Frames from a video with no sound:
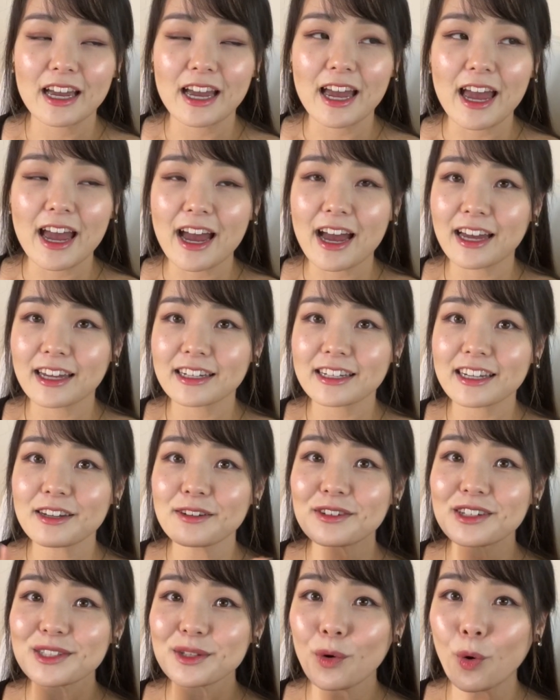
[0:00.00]
And it
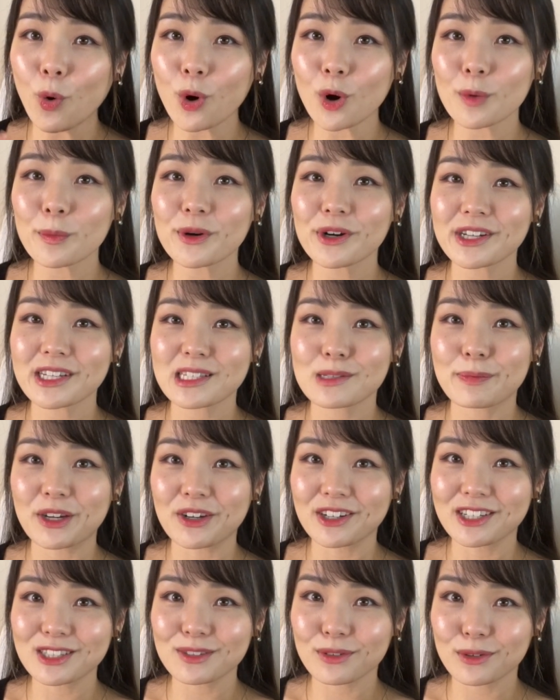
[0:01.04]
was a horrible
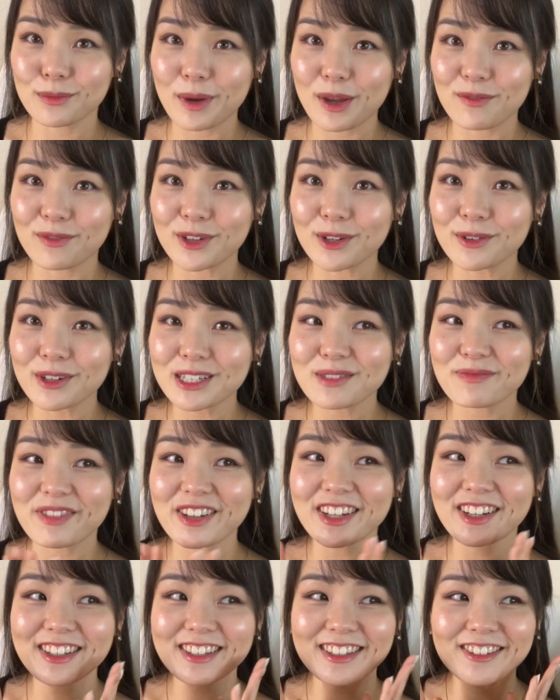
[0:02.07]
experience for my viewers
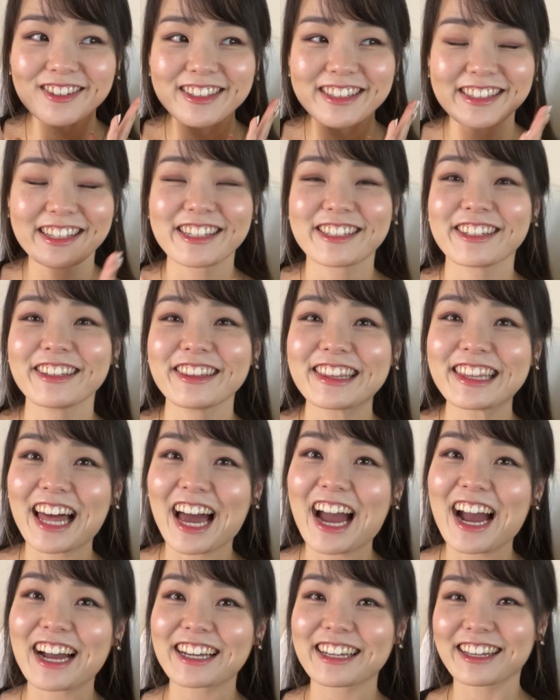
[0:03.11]
because there was such a
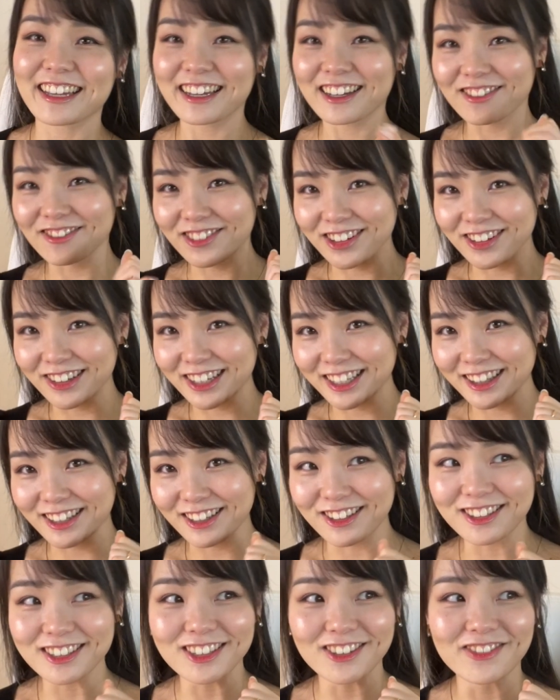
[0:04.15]
lag in viewing the
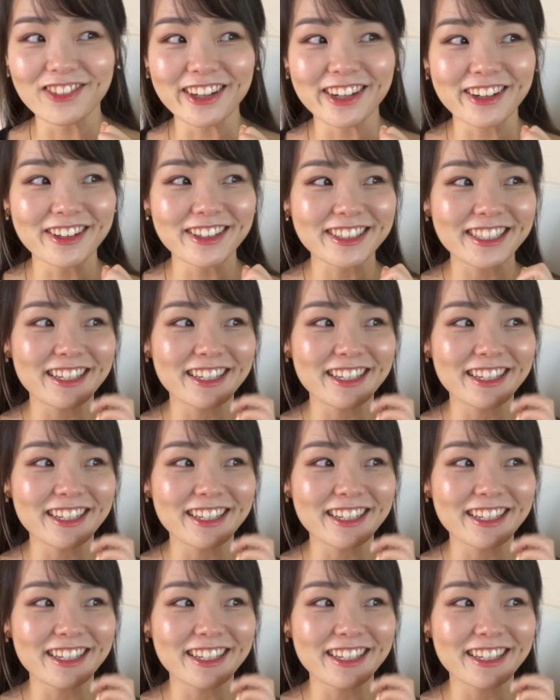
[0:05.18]
YouTube videos.